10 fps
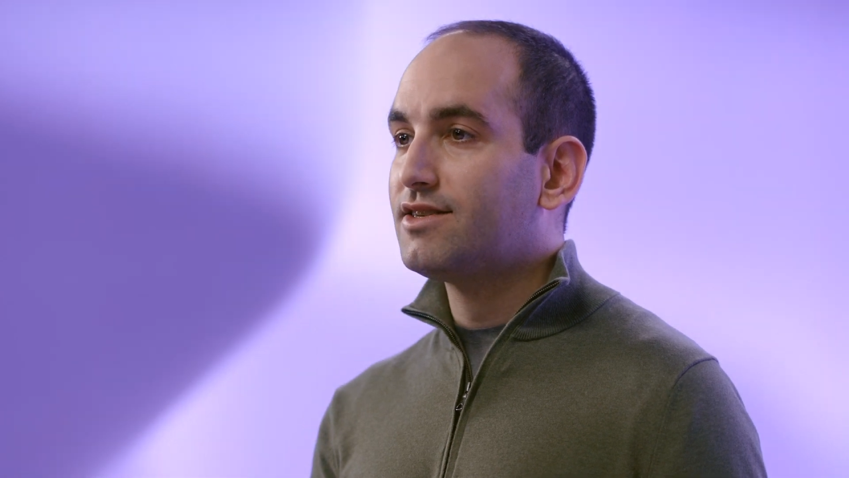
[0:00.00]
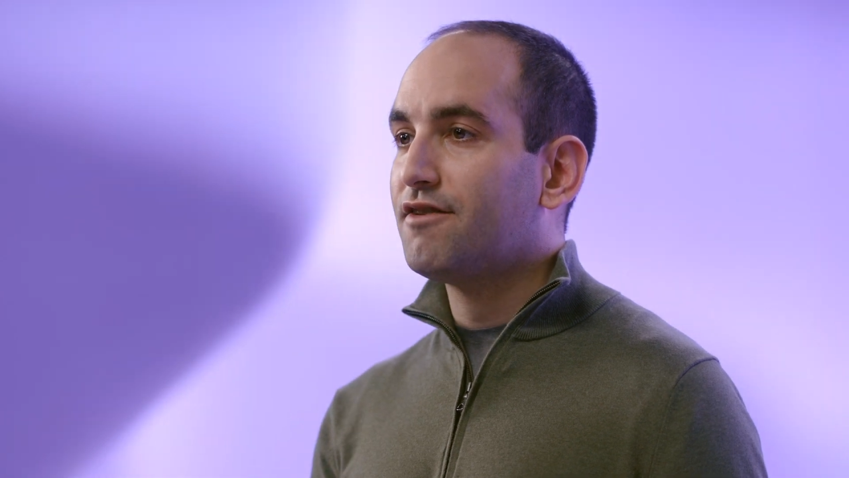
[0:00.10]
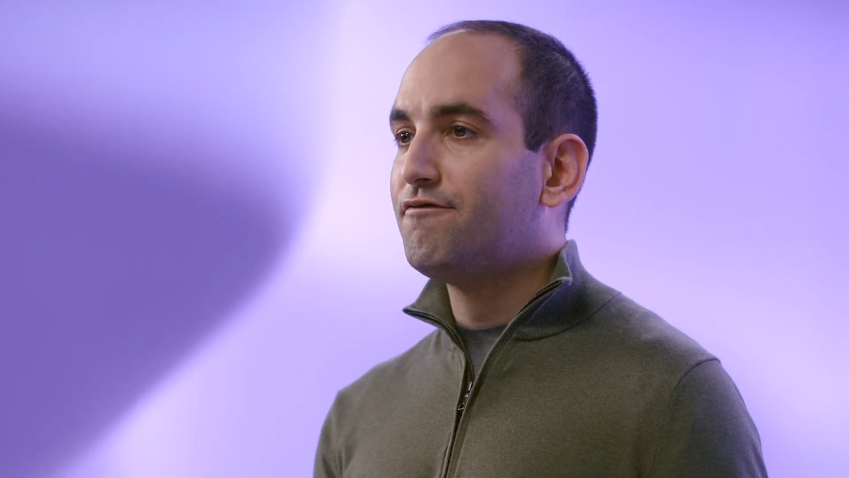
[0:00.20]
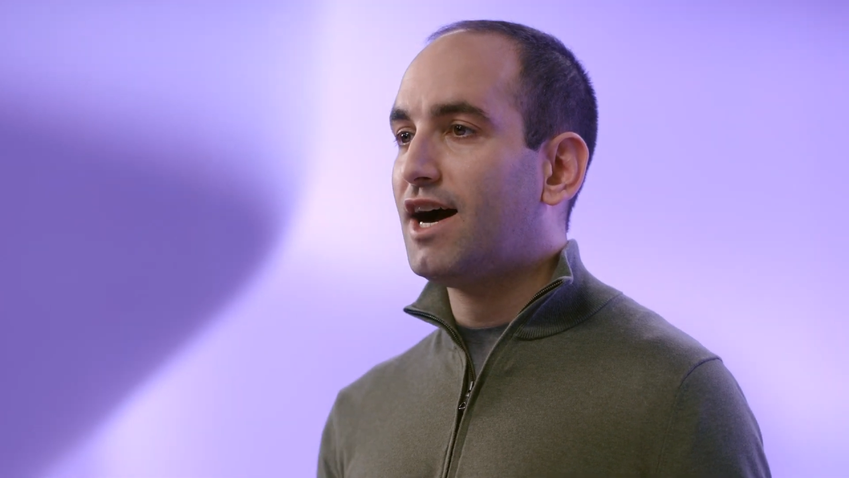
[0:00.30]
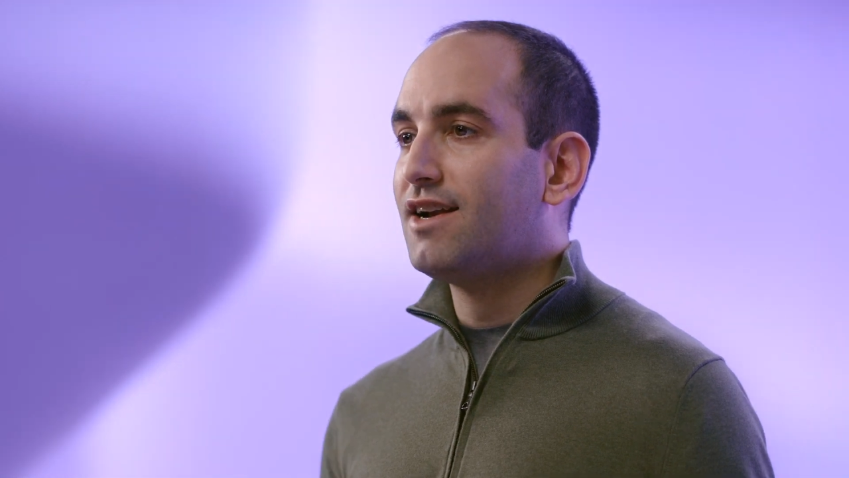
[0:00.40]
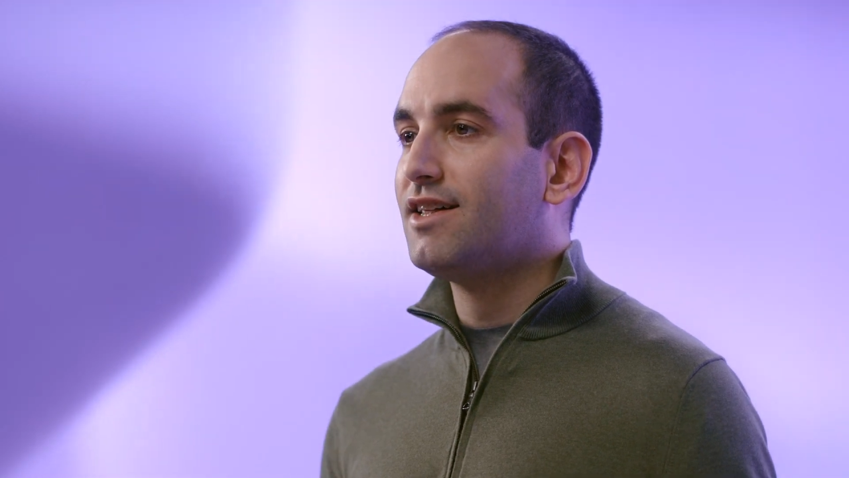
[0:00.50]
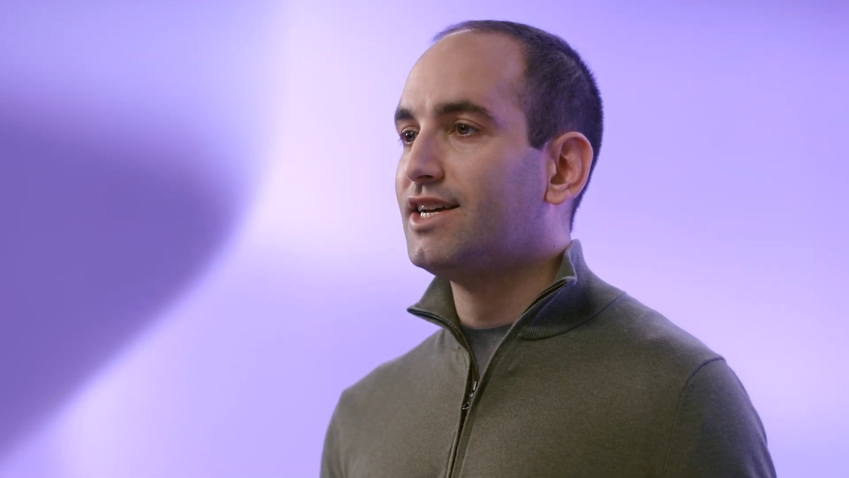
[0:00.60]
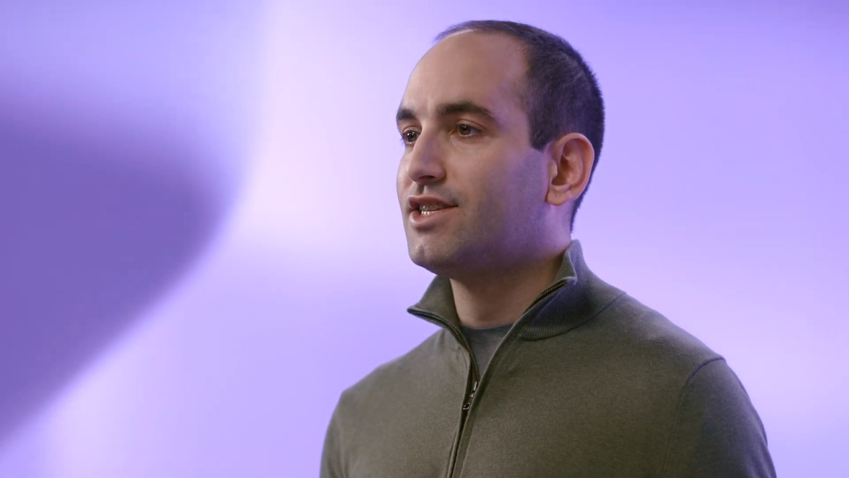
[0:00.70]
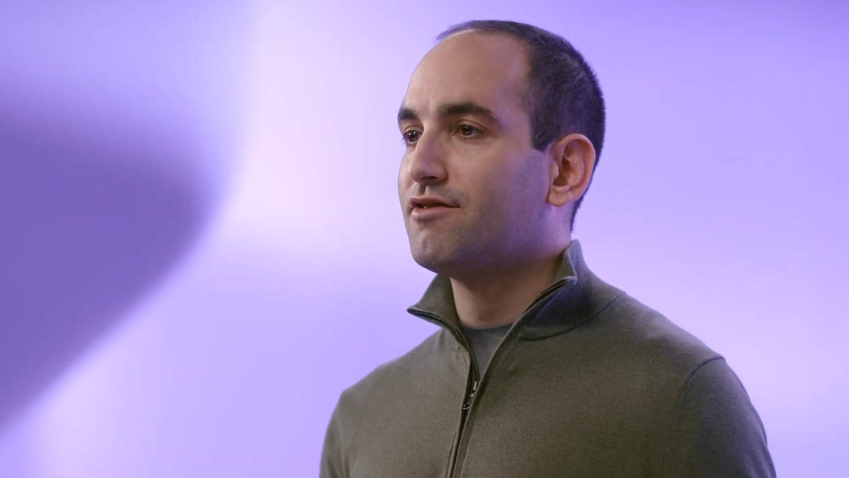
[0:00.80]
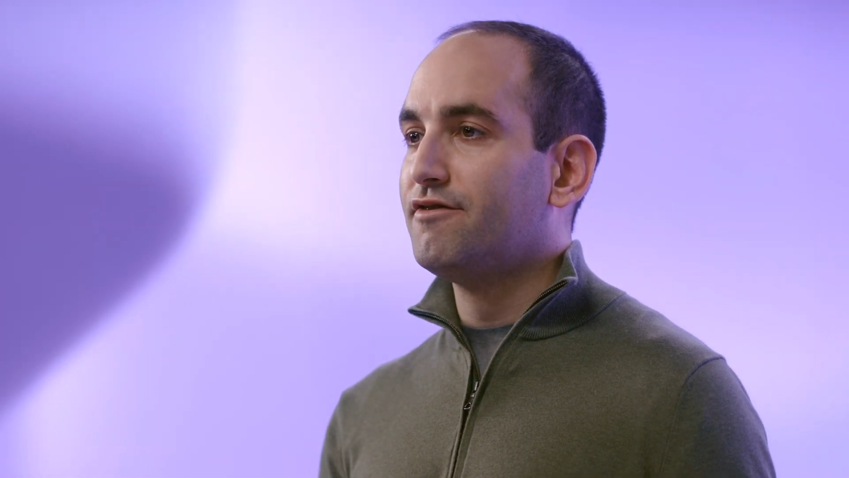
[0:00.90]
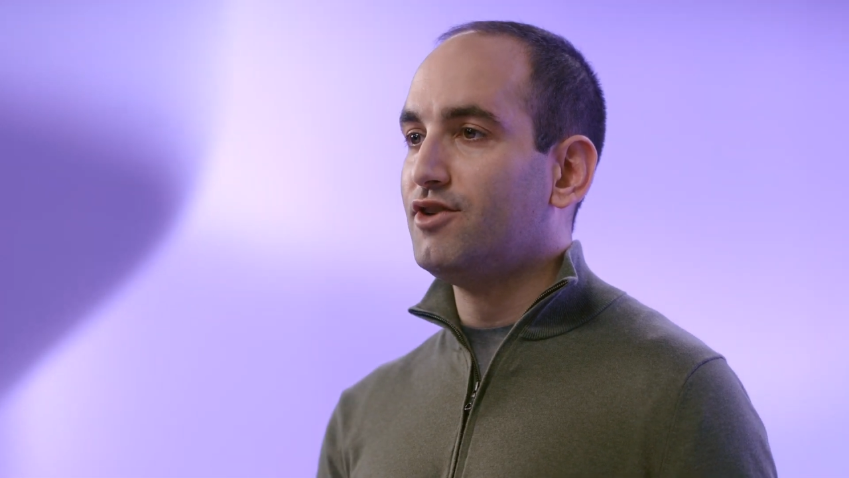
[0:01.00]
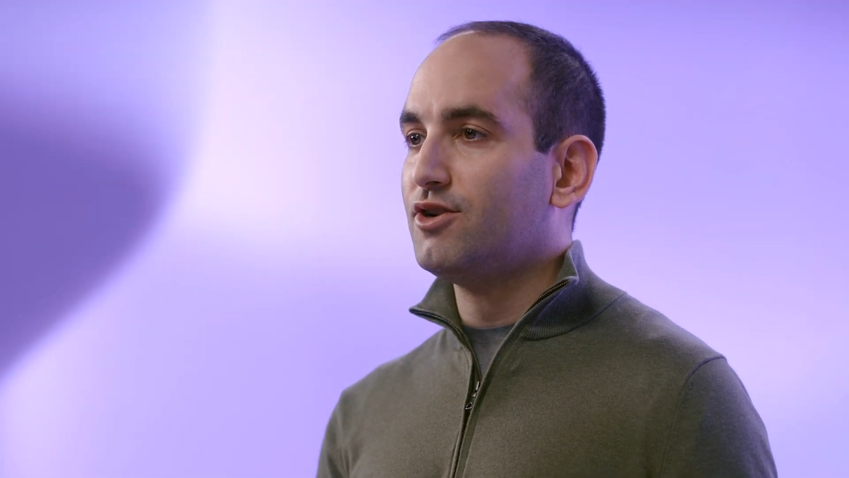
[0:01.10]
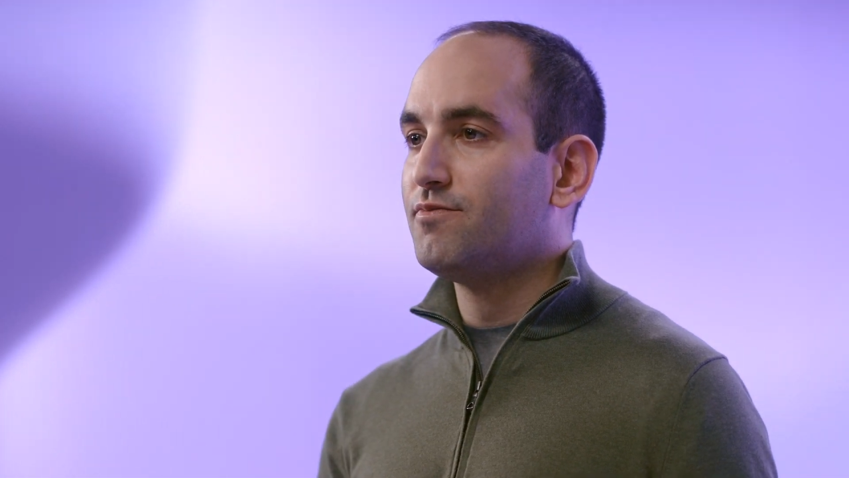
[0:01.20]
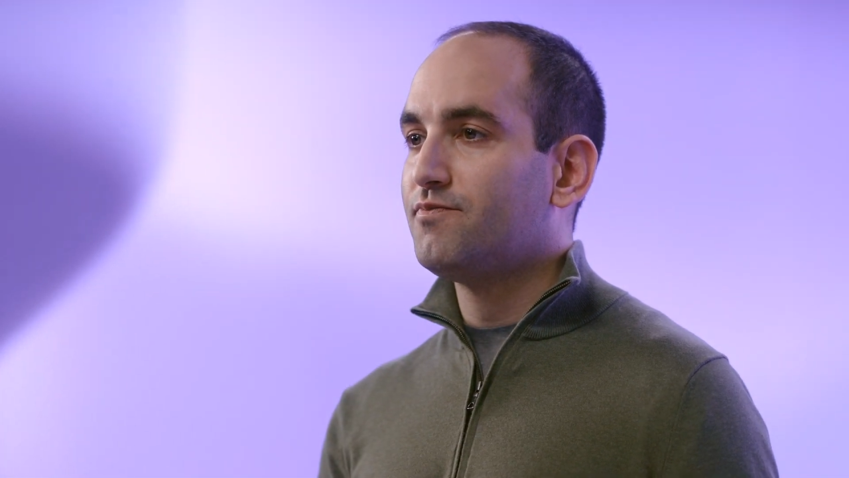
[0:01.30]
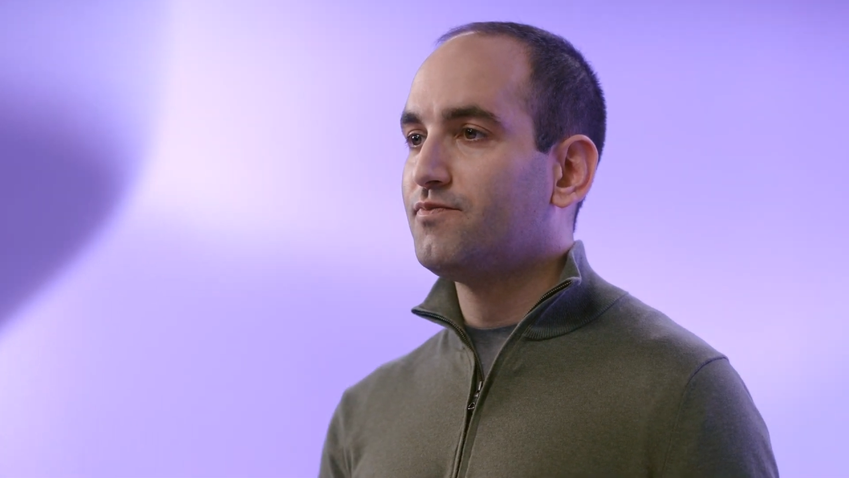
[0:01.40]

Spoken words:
to finalize their review.